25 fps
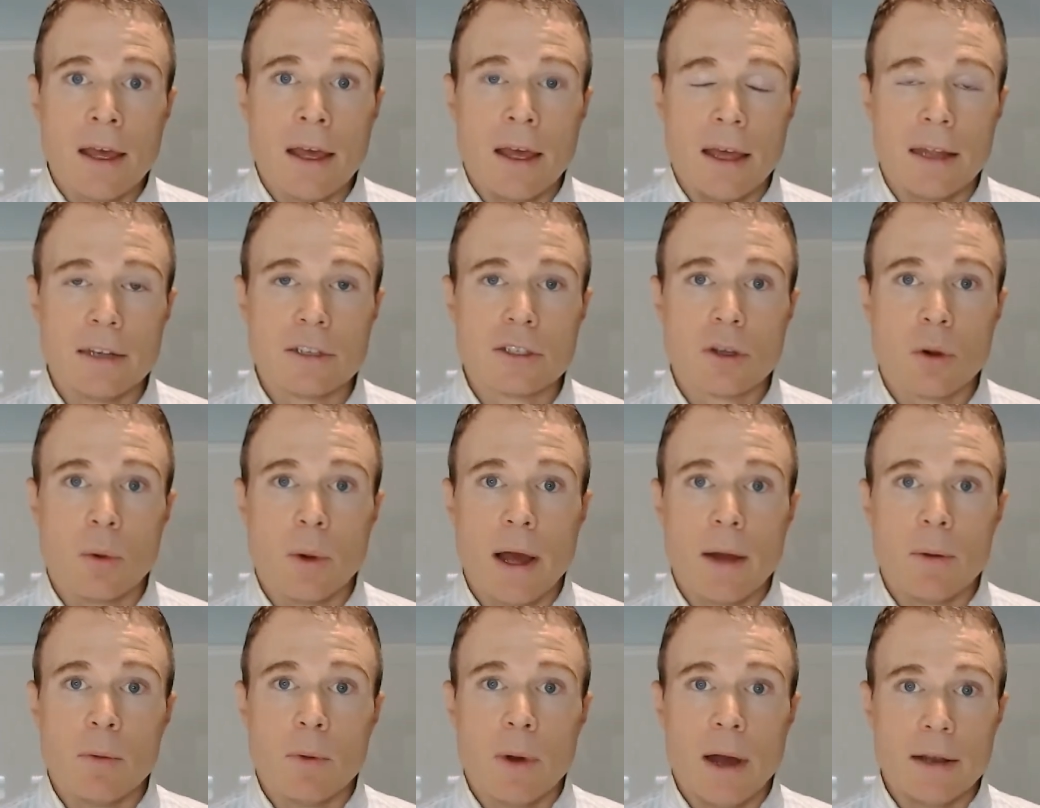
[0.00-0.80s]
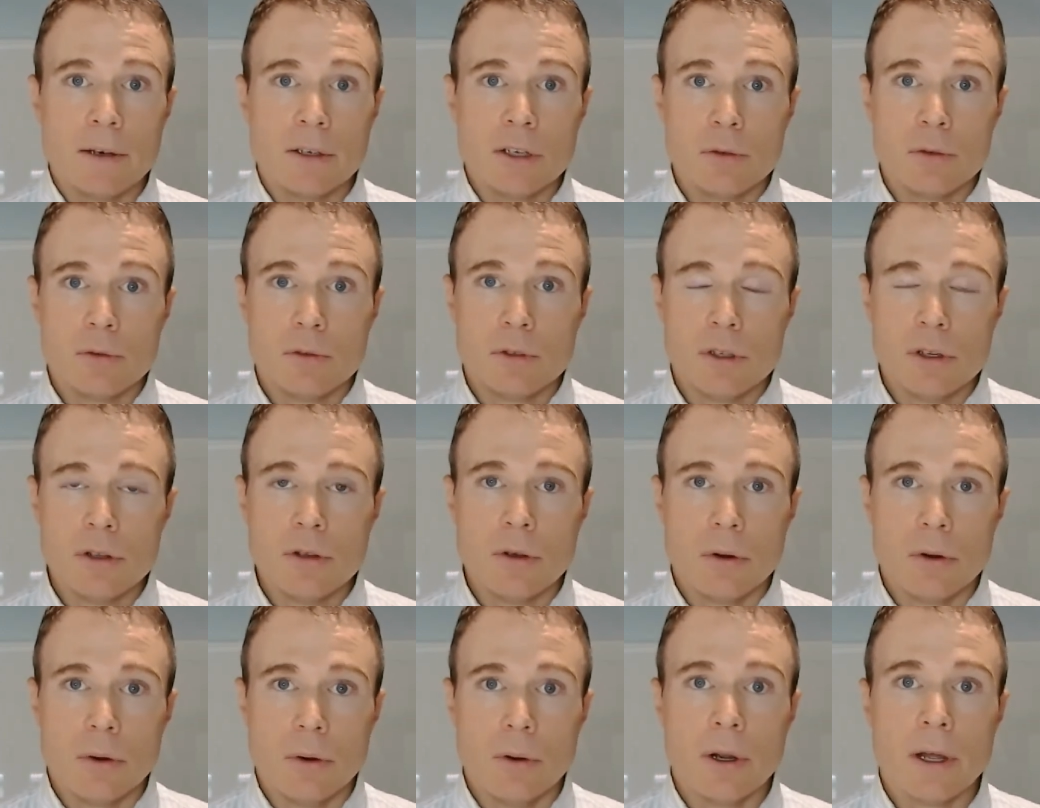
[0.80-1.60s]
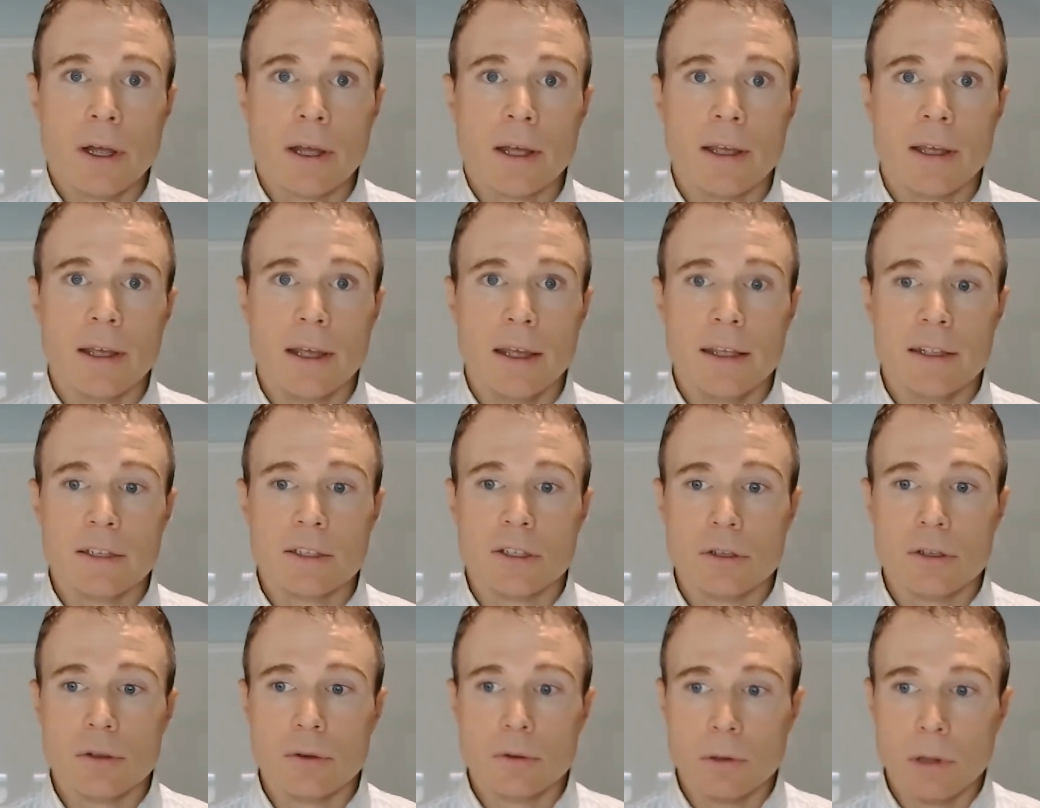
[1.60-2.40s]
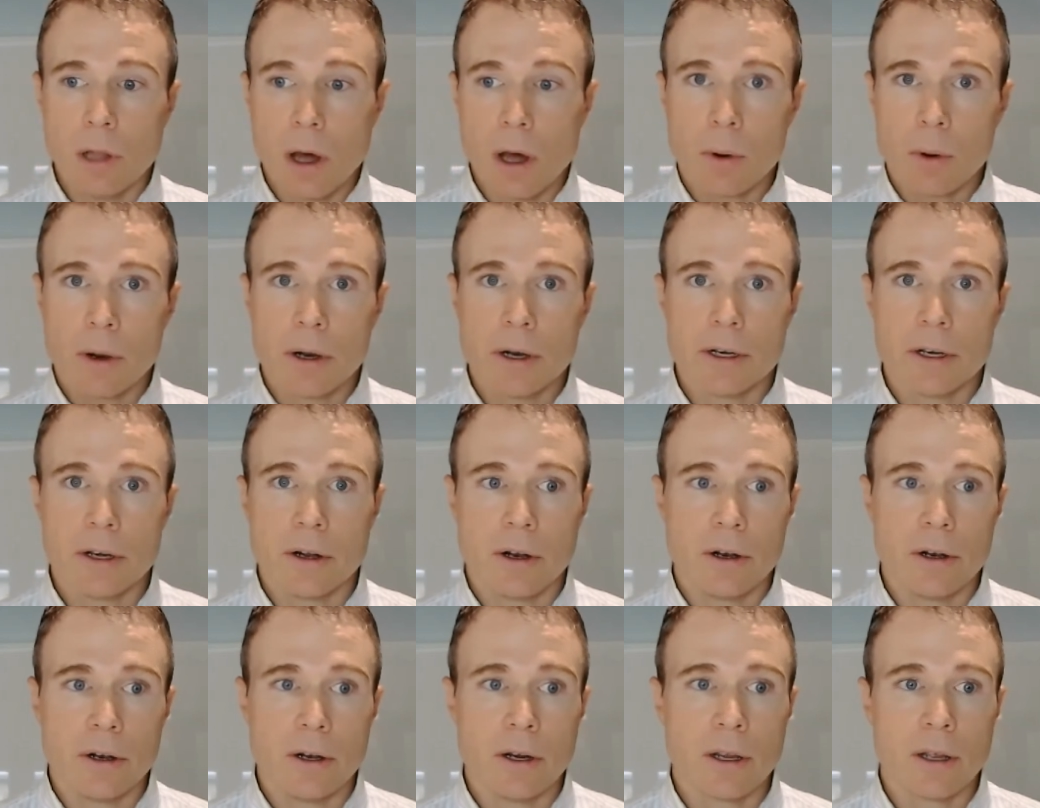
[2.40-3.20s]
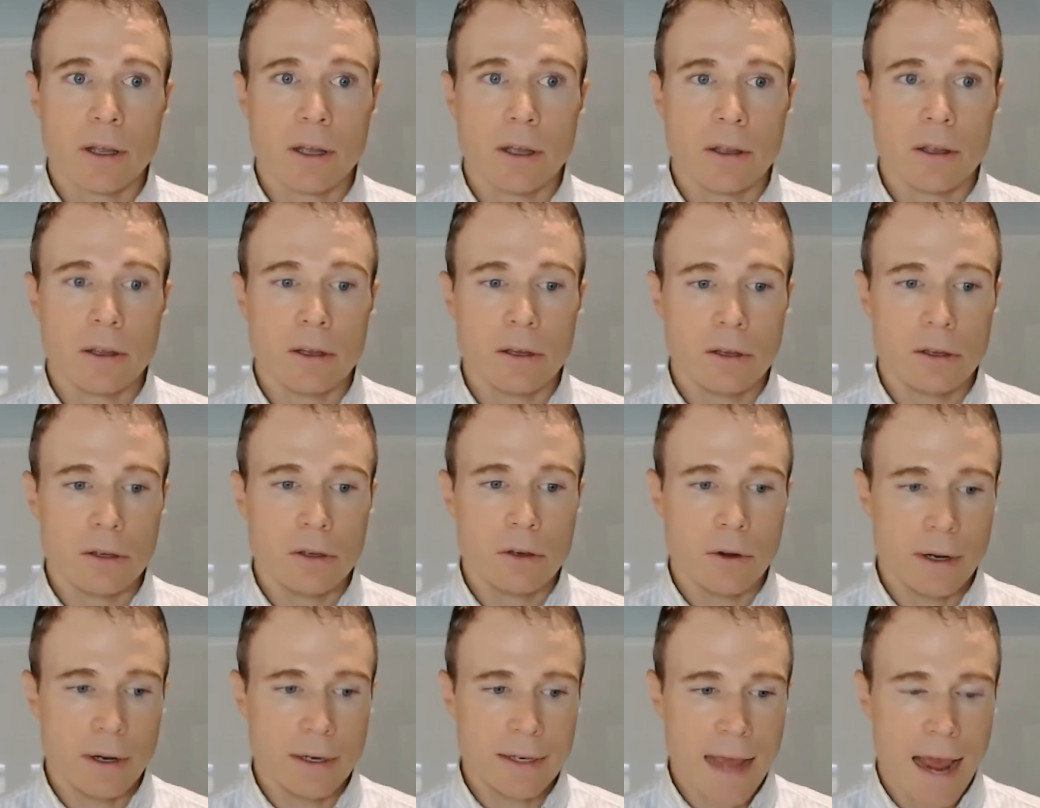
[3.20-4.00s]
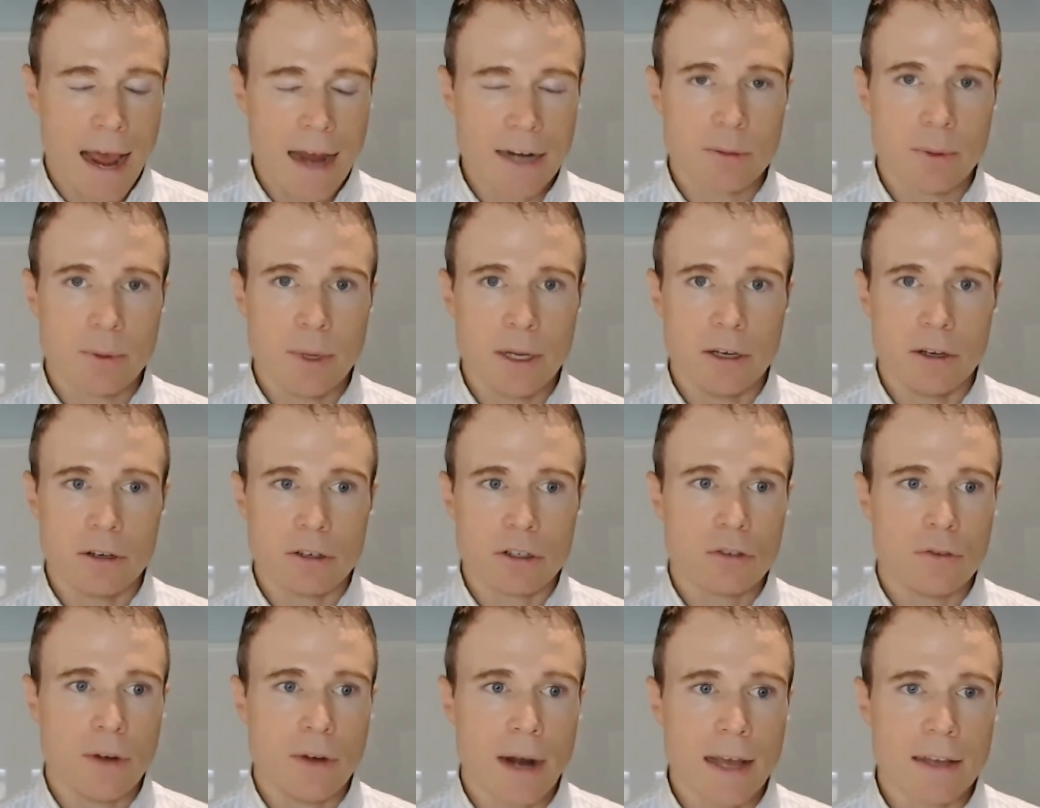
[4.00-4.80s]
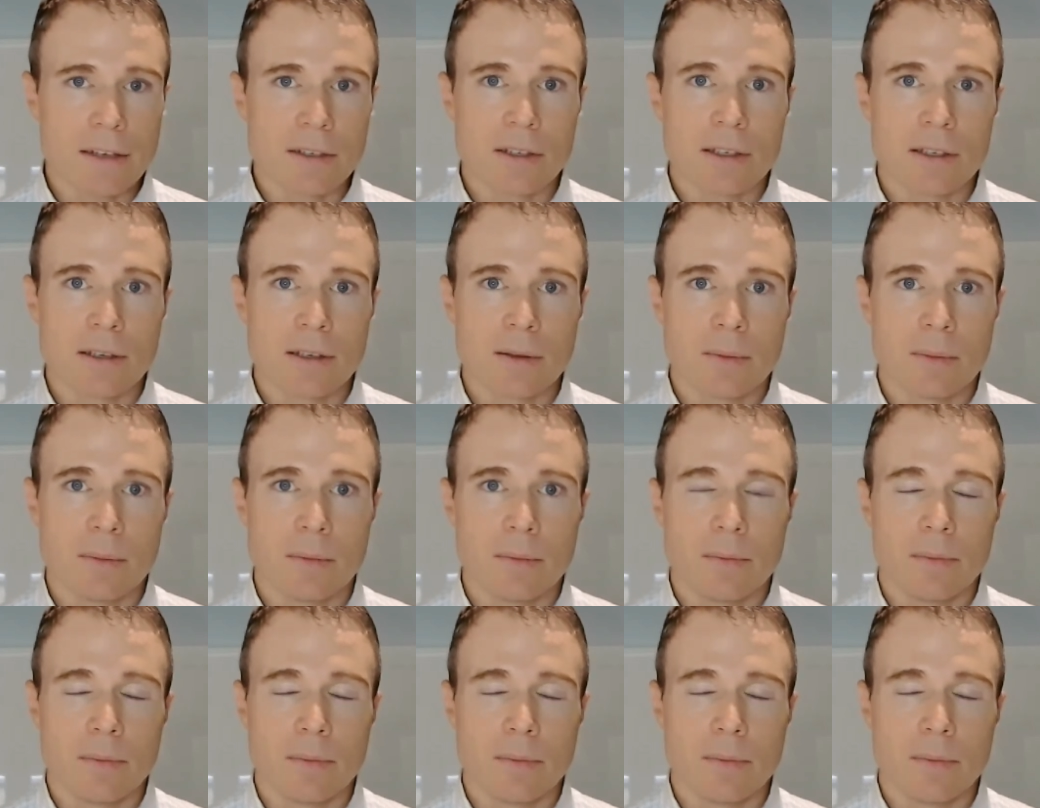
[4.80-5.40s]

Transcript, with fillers: And so what, what you do is you lower your your attachment, your stress,